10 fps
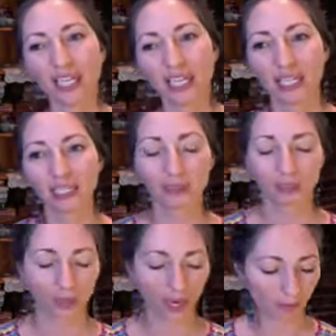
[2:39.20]
So
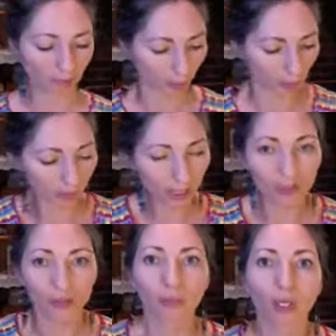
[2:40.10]
you have more
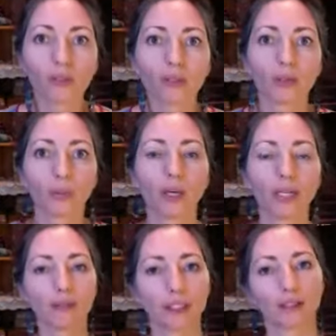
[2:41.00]
space around your
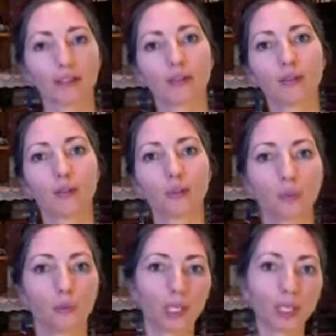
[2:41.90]
pelvis
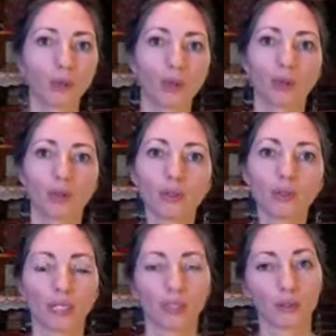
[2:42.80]
to be able
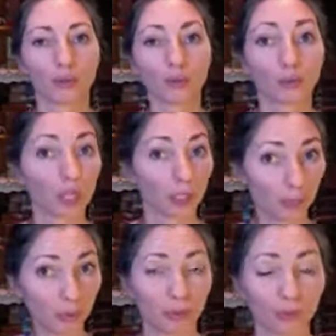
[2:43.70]
and to freely
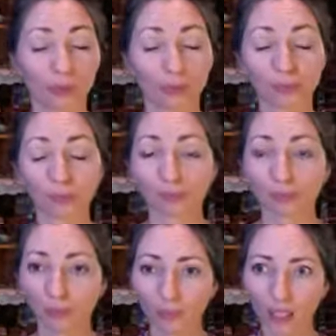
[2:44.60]
move.
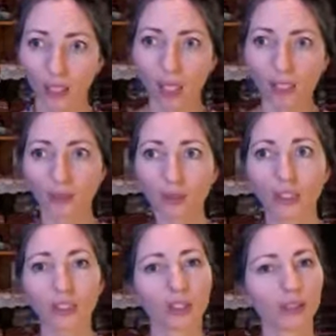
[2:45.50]
So
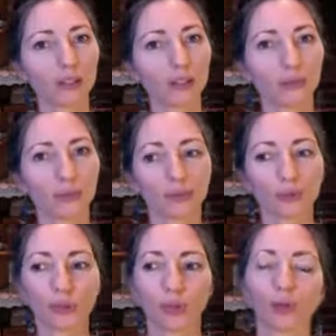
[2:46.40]
take just a few
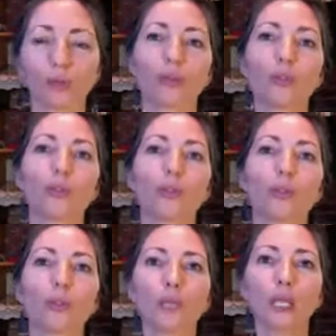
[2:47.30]
seconds
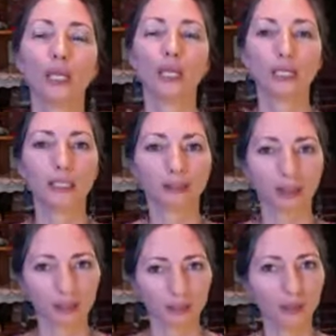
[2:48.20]
to
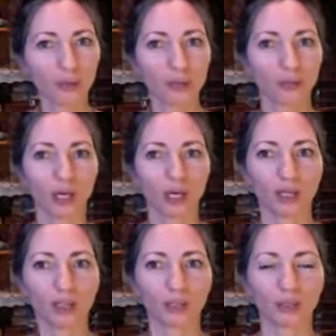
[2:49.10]
sense how you
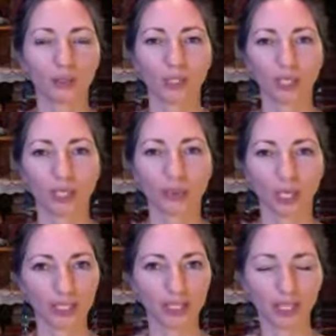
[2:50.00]
are today,
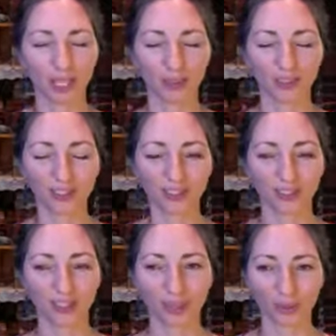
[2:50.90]
right now,
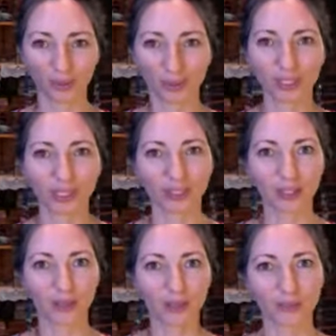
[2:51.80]
how you sit,
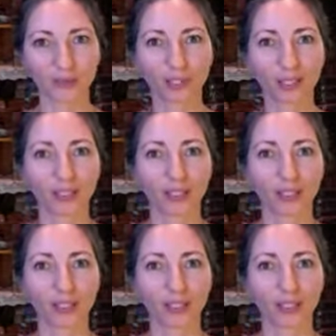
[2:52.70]
how you feel